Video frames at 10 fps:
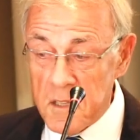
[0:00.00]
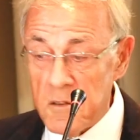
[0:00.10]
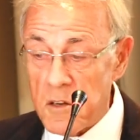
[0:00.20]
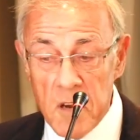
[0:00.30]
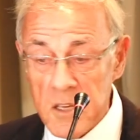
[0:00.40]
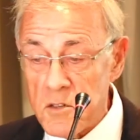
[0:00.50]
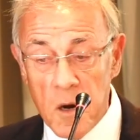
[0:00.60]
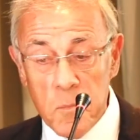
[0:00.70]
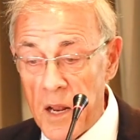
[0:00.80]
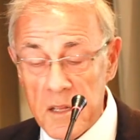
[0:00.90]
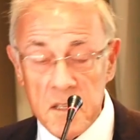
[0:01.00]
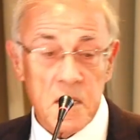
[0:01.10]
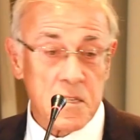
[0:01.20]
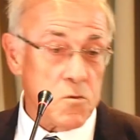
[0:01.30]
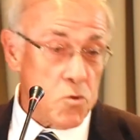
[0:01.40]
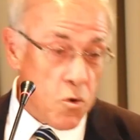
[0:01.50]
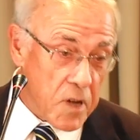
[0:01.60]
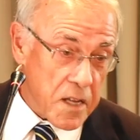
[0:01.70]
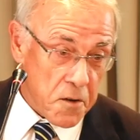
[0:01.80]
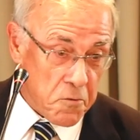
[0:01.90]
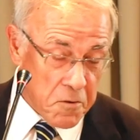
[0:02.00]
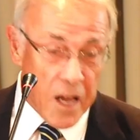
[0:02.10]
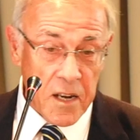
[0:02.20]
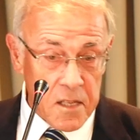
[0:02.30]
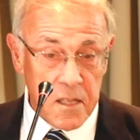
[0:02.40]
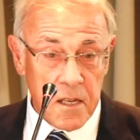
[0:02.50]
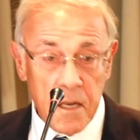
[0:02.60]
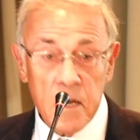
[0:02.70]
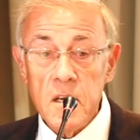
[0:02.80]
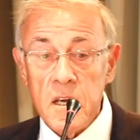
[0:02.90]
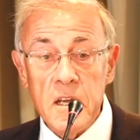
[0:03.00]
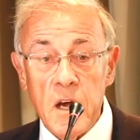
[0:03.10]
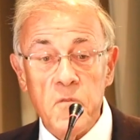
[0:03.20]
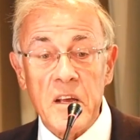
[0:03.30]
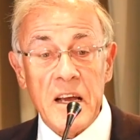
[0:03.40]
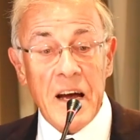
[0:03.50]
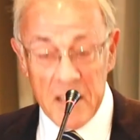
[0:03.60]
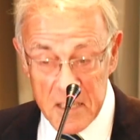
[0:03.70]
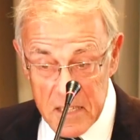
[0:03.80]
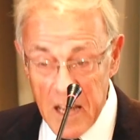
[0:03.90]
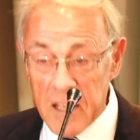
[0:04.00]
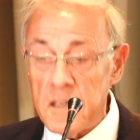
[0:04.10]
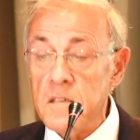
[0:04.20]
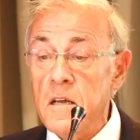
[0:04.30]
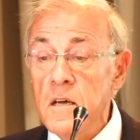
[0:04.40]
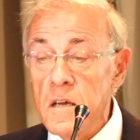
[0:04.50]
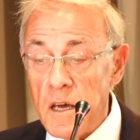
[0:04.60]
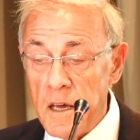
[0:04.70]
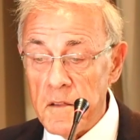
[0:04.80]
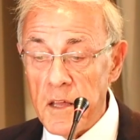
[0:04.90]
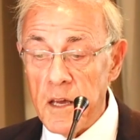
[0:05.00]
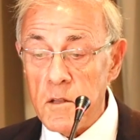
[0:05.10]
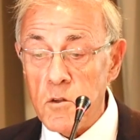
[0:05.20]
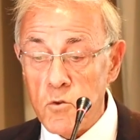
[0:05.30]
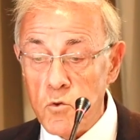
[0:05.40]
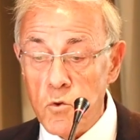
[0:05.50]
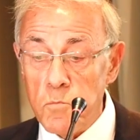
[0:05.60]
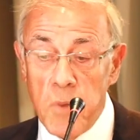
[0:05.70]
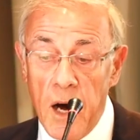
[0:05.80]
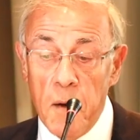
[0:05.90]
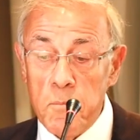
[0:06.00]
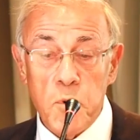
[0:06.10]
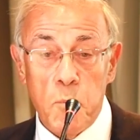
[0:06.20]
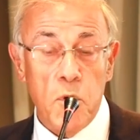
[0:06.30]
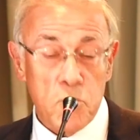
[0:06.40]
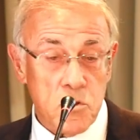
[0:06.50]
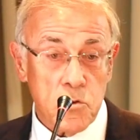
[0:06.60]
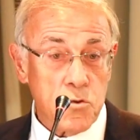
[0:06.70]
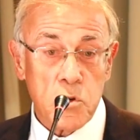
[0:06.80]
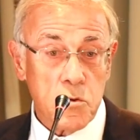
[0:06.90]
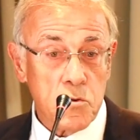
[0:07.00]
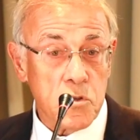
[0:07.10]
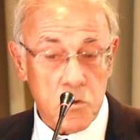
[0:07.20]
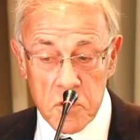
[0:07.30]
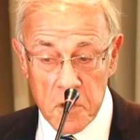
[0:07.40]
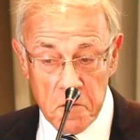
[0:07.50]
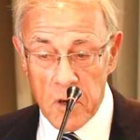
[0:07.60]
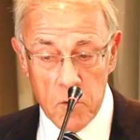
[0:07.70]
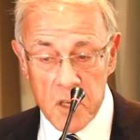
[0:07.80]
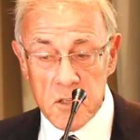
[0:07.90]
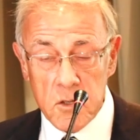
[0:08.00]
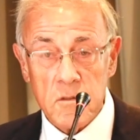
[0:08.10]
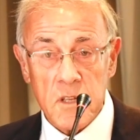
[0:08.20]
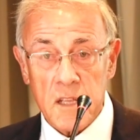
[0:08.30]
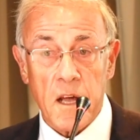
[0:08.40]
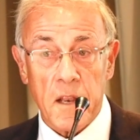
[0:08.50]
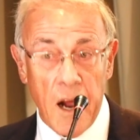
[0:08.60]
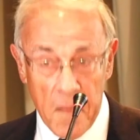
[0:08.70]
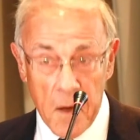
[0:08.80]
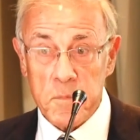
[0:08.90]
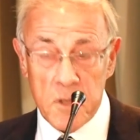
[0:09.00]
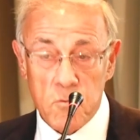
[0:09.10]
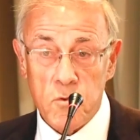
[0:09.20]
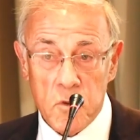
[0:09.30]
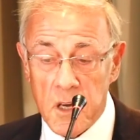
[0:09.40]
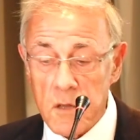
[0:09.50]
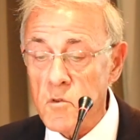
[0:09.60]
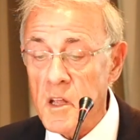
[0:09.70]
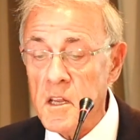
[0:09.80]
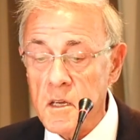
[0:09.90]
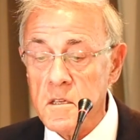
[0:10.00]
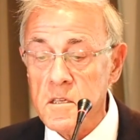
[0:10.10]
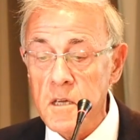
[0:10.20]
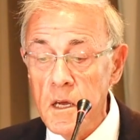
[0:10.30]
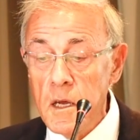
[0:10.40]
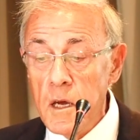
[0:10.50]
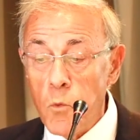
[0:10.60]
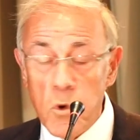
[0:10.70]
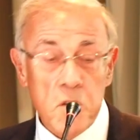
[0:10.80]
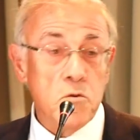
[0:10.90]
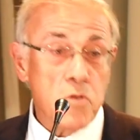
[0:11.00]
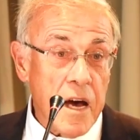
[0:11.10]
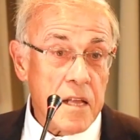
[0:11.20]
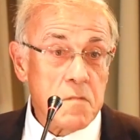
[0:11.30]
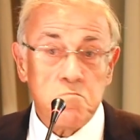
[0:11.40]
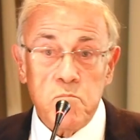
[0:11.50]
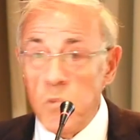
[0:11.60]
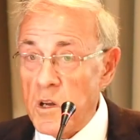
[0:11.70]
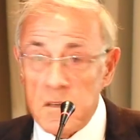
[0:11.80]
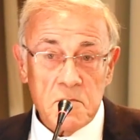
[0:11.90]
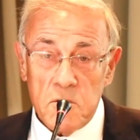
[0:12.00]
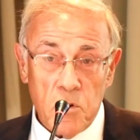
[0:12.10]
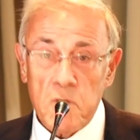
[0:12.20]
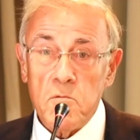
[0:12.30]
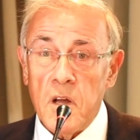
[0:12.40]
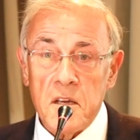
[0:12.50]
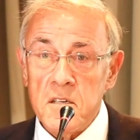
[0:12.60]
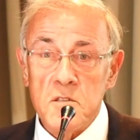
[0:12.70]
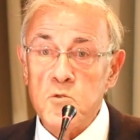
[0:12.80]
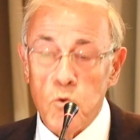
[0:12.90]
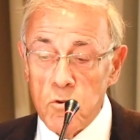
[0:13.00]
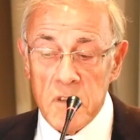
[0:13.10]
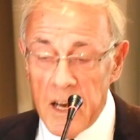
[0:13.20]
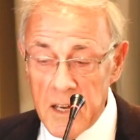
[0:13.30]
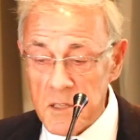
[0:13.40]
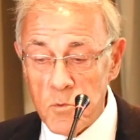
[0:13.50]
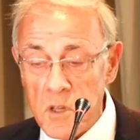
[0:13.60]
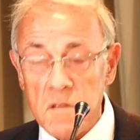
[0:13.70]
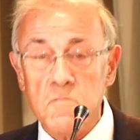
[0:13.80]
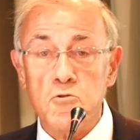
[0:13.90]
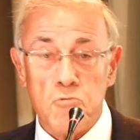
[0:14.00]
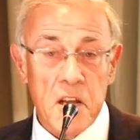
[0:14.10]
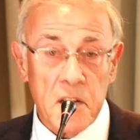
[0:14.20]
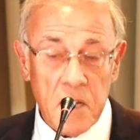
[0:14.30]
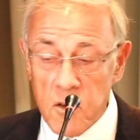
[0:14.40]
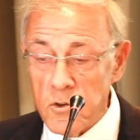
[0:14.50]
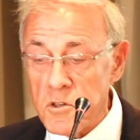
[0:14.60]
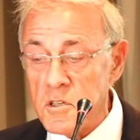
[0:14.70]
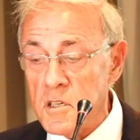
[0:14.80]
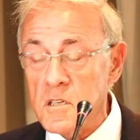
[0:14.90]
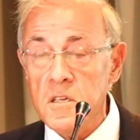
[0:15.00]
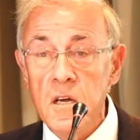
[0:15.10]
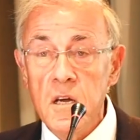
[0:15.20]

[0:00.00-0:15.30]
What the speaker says: international practice, look at the reality in Africa, understand it, and then to propose new solutions in regulation that are adapted to the needs. We do that, well, like a school does, with training courses,